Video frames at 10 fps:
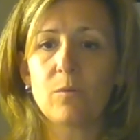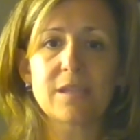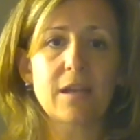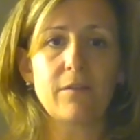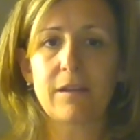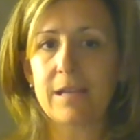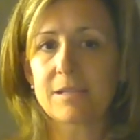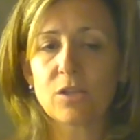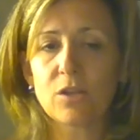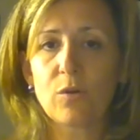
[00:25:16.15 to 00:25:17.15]
It was like a
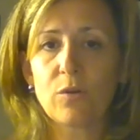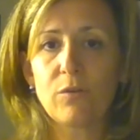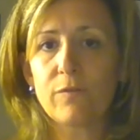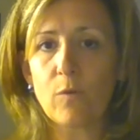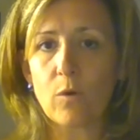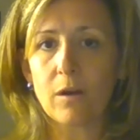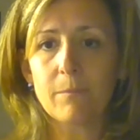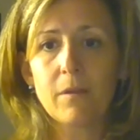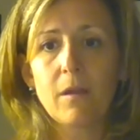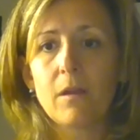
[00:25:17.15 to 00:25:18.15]
get to know you
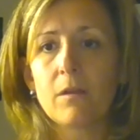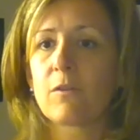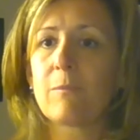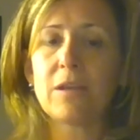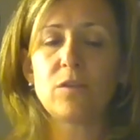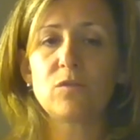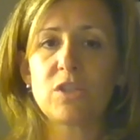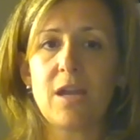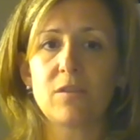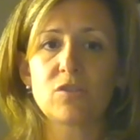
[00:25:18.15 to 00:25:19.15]
form for my new
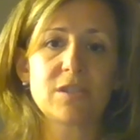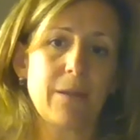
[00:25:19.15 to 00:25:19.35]
challenges.